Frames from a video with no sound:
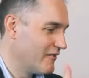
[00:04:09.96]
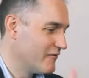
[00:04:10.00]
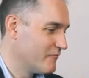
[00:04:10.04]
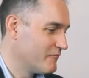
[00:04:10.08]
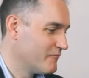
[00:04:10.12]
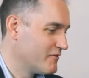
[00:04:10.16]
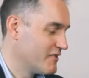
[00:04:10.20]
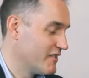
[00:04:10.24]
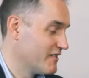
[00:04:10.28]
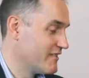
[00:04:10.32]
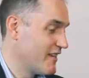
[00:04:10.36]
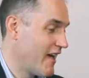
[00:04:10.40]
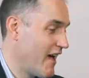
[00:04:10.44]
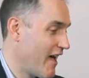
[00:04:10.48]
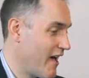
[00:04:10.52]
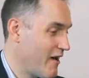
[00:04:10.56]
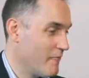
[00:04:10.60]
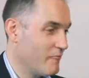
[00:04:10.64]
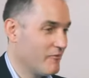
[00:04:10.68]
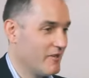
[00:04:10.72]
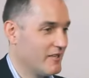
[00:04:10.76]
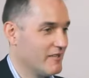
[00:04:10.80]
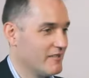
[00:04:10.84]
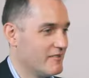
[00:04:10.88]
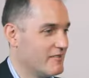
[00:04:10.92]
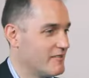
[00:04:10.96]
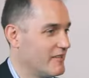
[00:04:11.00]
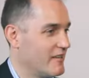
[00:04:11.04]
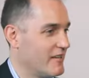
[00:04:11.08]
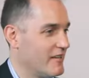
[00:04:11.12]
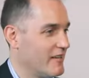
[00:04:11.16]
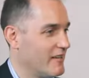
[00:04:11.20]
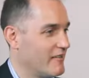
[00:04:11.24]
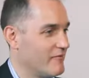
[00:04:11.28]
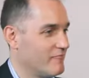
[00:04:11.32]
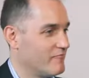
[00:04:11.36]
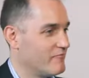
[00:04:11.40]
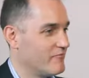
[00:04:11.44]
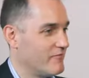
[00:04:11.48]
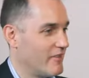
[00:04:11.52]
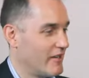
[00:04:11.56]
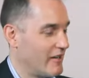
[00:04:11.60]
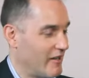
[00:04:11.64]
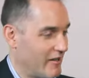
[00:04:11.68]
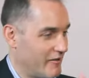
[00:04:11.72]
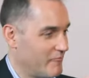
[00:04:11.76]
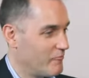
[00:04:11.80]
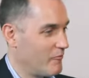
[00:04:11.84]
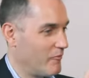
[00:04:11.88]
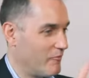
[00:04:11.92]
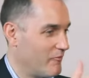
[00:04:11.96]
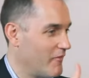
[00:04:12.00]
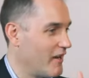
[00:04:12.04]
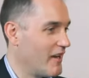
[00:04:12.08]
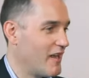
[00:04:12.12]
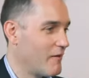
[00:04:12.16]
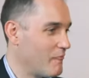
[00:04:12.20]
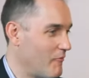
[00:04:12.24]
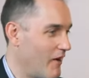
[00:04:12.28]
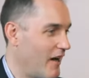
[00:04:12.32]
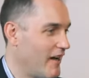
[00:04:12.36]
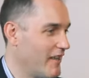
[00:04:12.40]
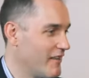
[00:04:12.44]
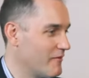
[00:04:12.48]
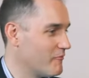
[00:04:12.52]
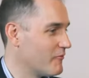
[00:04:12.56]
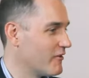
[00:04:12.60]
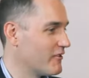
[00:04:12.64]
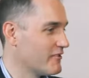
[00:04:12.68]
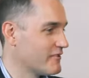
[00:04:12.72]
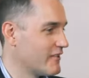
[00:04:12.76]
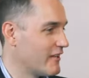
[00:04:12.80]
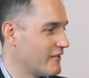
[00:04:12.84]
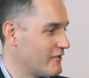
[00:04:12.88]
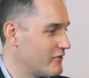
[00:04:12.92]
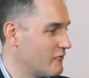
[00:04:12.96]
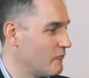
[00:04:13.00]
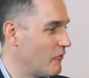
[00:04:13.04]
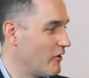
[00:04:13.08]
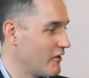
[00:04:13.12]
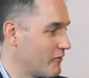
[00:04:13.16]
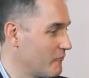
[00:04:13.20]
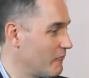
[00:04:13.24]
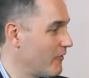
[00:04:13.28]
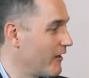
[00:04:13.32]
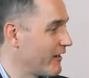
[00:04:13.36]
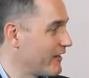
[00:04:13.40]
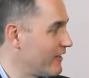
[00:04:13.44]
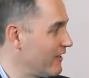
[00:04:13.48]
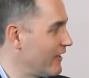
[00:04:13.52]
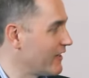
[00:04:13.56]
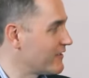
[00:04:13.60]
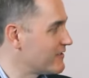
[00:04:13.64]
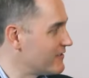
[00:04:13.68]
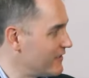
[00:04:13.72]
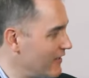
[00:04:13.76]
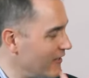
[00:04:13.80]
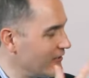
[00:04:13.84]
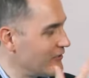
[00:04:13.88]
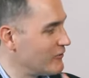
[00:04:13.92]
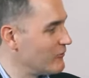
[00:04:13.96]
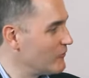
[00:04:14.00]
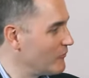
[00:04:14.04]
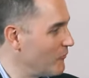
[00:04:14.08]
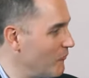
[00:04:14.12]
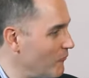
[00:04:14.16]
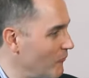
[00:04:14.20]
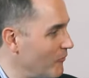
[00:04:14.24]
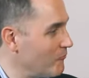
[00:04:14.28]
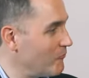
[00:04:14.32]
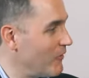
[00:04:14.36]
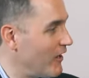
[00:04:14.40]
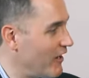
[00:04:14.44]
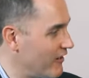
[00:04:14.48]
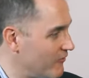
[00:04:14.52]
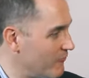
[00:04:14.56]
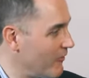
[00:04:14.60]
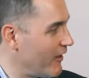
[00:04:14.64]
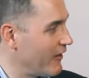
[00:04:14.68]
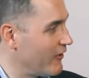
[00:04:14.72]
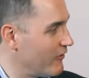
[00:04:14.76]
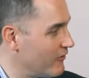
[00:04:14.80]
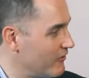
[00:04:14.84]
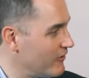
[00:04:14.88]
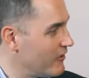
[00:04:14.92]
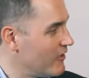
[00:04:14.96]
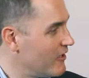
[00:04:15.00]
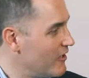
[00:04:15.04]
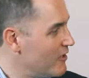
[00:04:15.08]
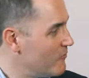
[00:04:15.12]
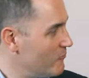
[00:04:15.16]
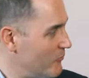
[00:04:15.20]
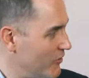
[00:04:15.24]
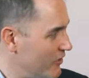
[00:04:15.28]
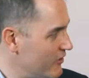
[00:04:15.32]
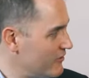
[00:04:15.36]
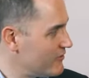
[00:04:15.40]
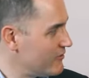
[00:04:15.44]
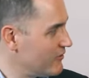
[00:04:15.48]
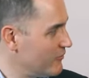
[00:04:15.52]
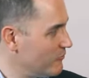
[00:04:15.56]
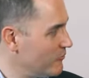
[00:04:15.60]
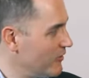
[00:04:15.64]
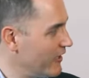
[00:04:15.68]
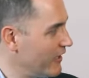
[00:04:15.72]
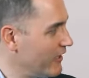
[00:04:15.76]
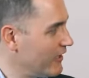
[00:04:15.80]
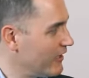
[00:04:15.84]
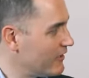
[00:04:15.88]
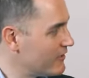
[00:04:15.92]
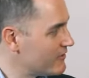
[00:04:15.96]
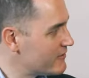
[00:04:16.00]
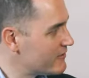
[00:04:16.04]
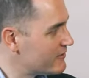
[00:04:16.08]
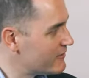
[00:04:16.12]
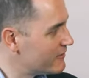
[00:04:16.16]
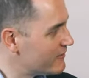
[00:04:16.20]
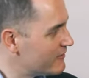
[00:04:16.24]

Shazam, and I buy them because I do want them in my collection. I do want part of my own personal playlist.